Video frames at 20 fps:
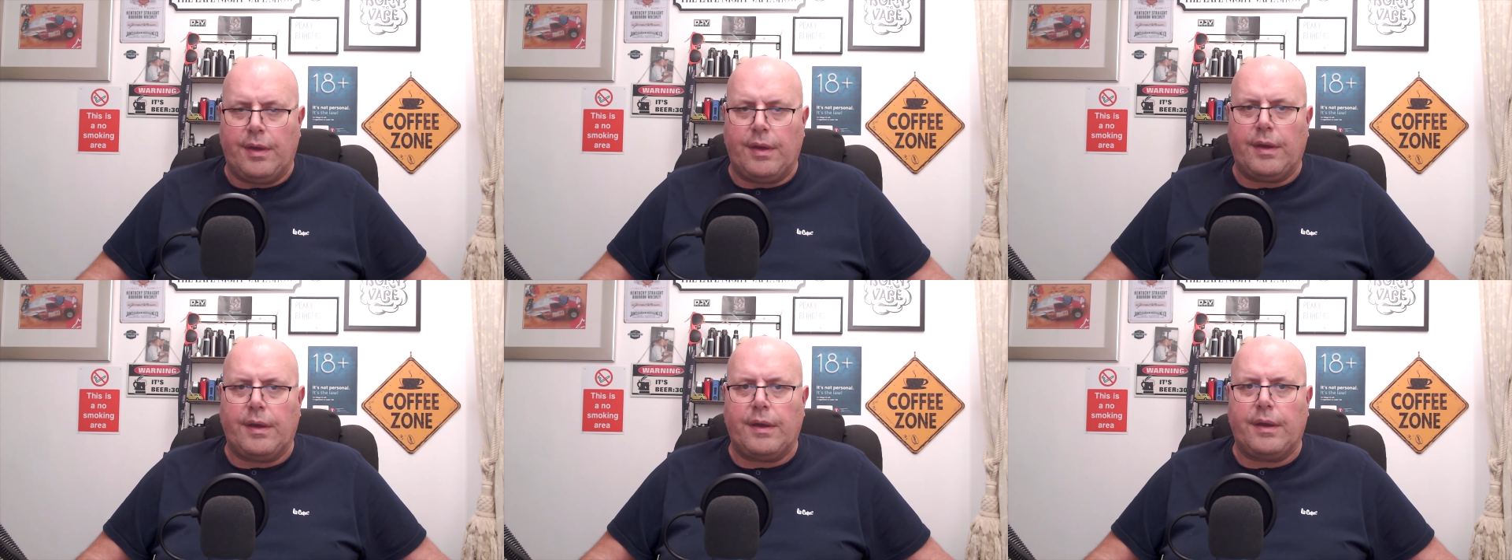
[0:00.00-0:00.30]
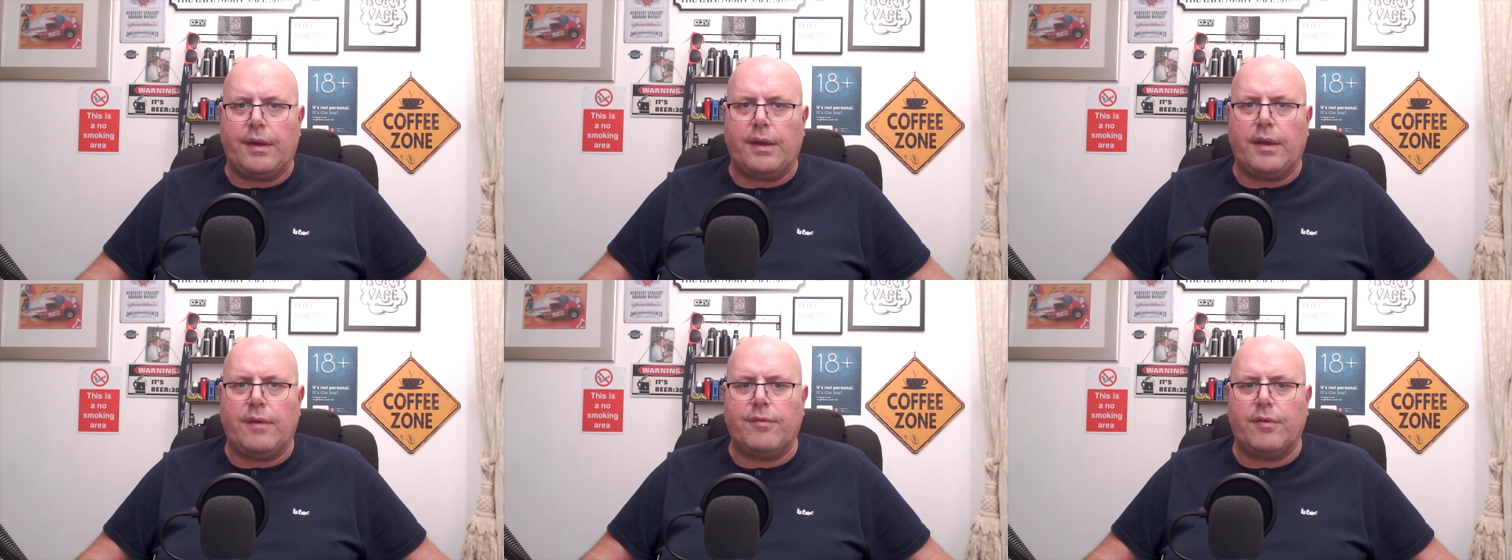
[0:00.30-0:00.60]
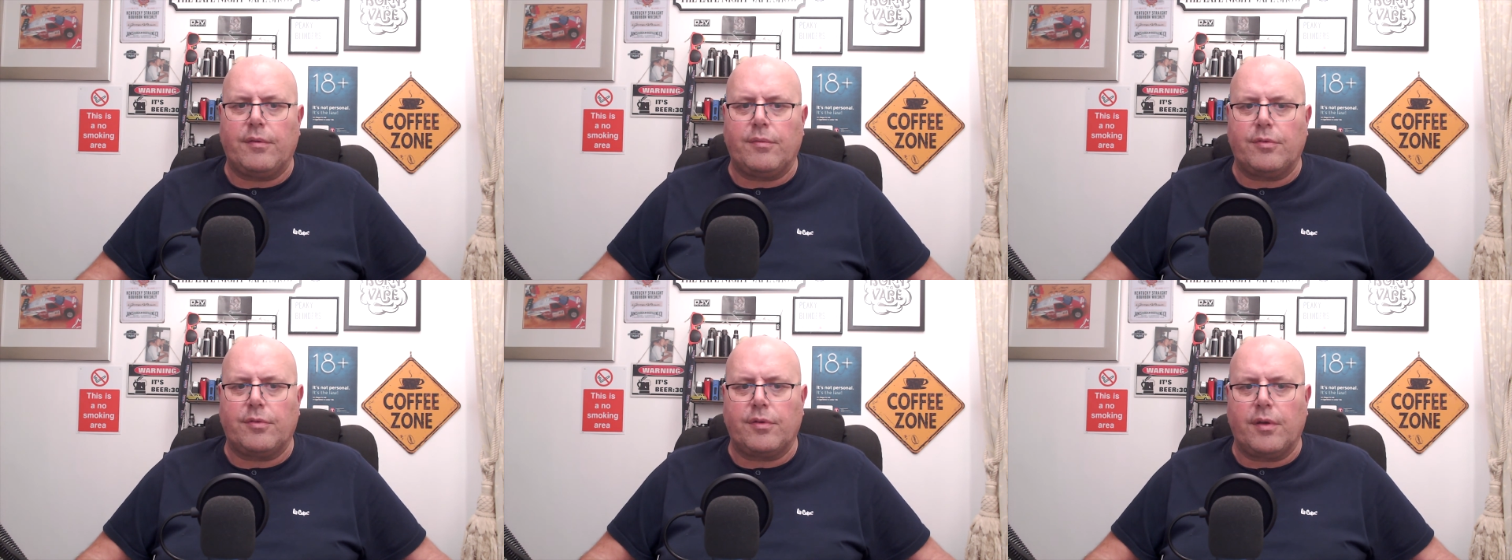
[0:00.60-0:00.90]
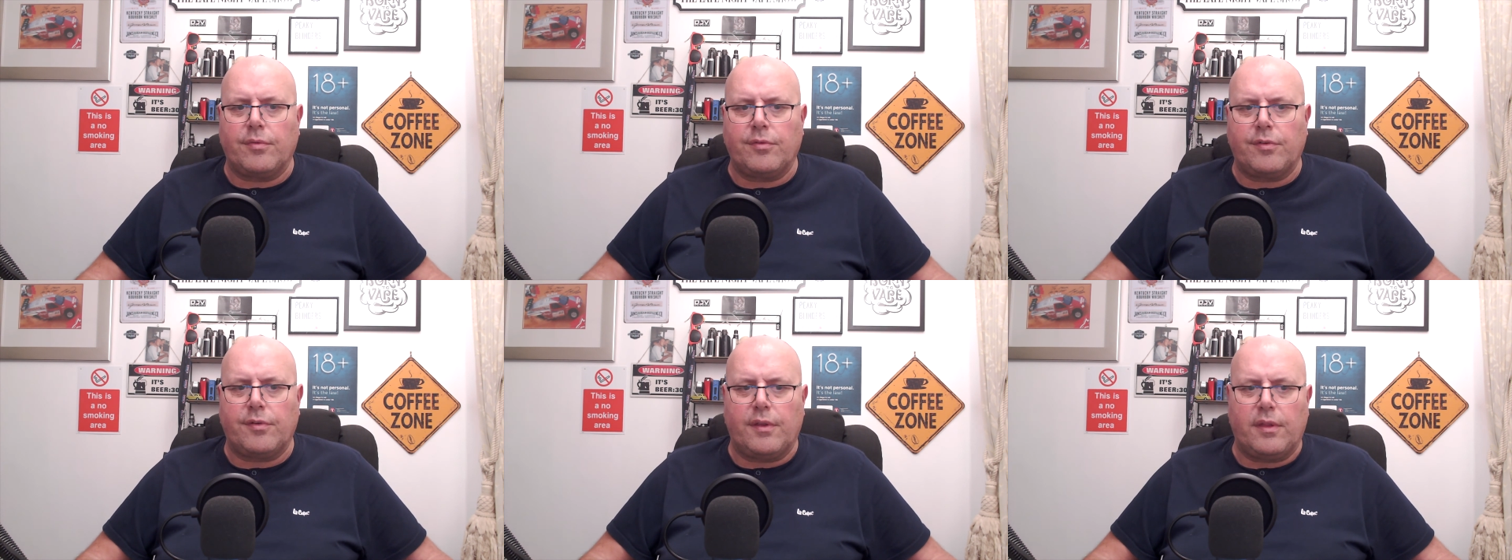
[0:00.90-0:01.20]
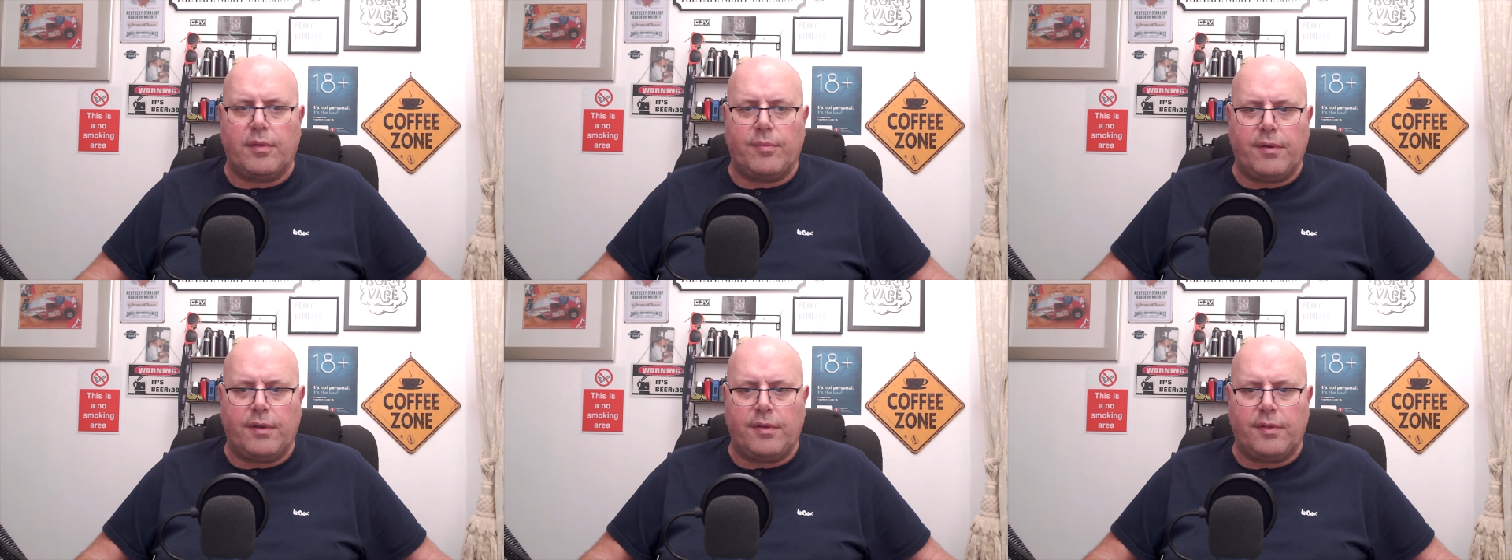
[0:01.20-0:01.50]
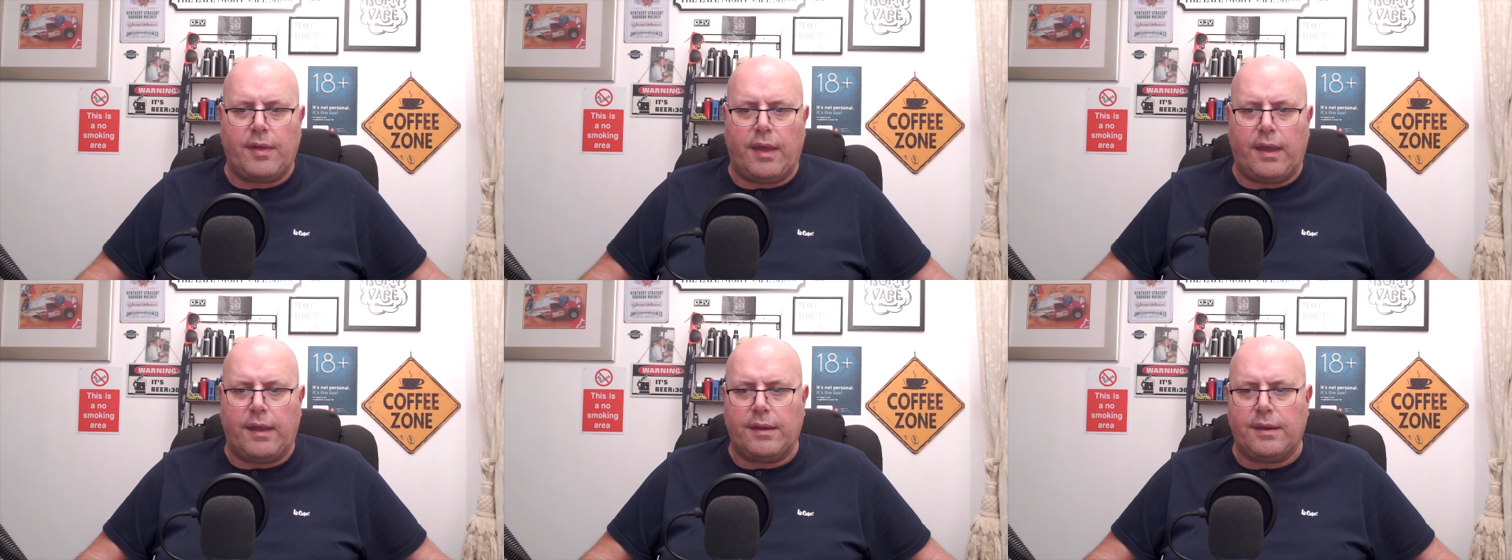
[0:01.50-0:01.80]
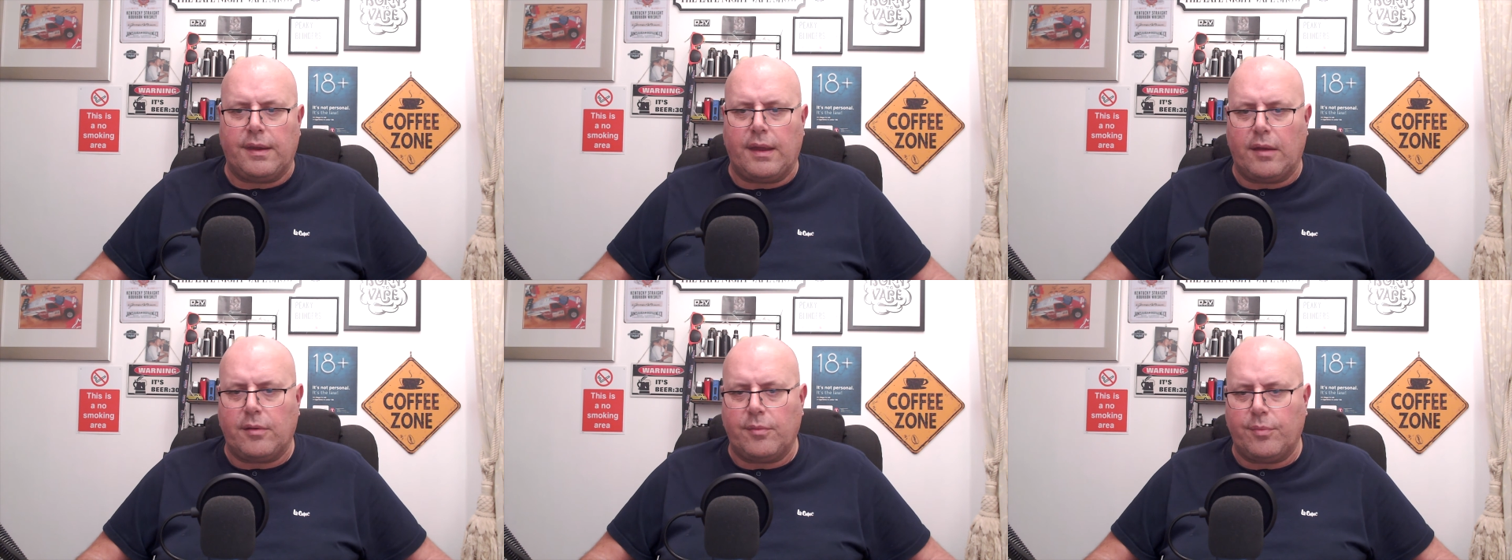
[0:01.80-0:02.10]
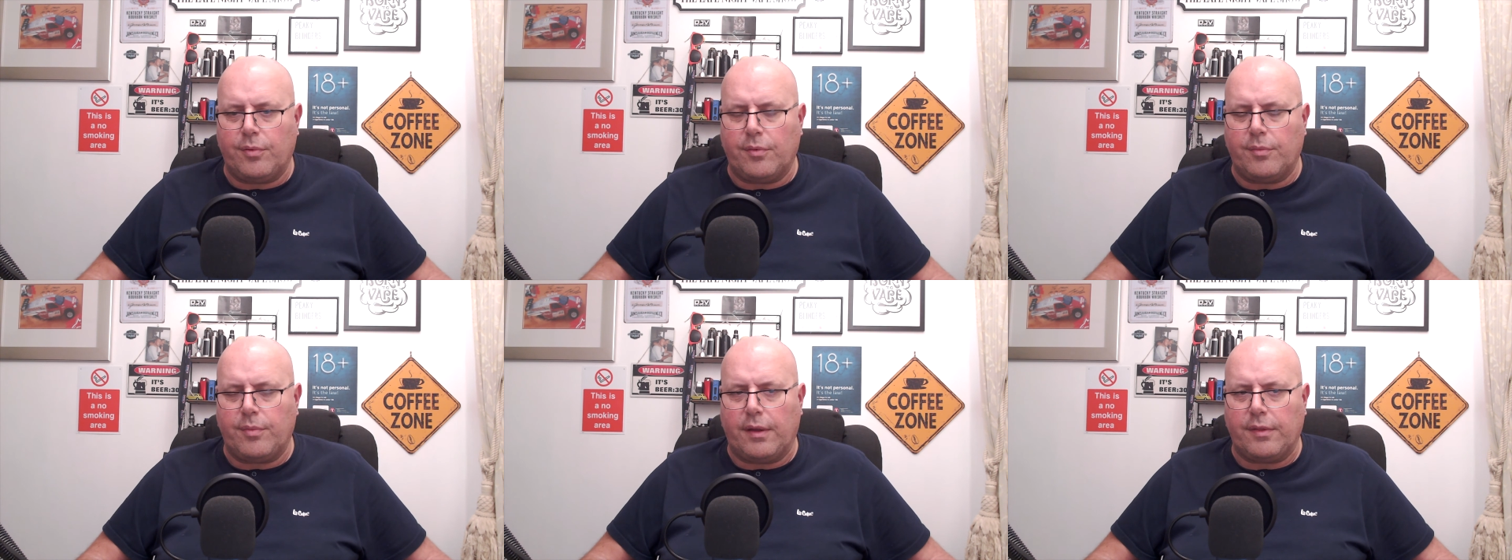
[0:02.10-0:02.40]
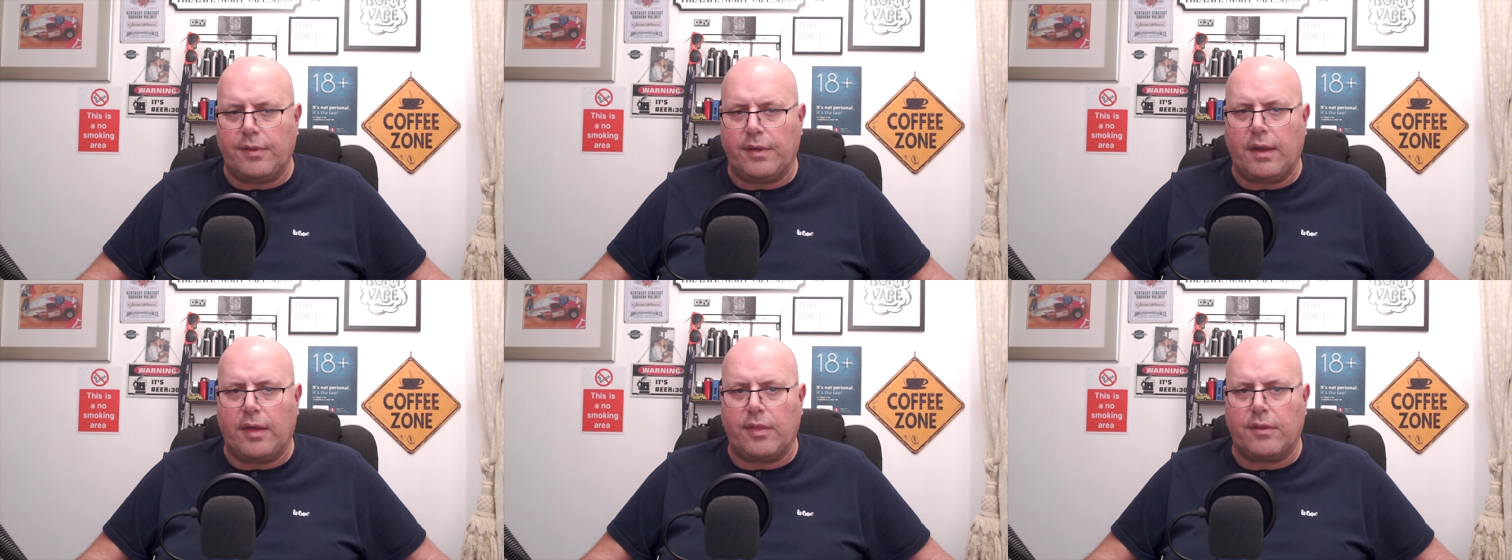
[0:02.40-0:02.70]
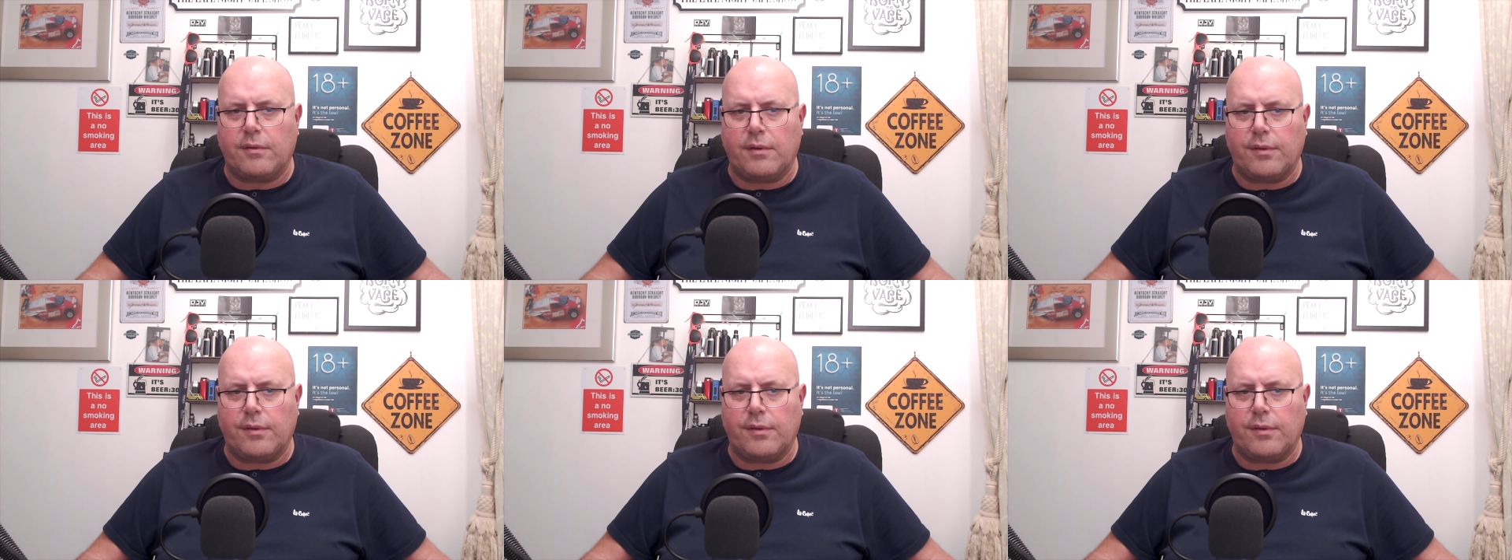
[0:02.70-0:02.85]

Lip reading: If it was constantly being taken down and put back together,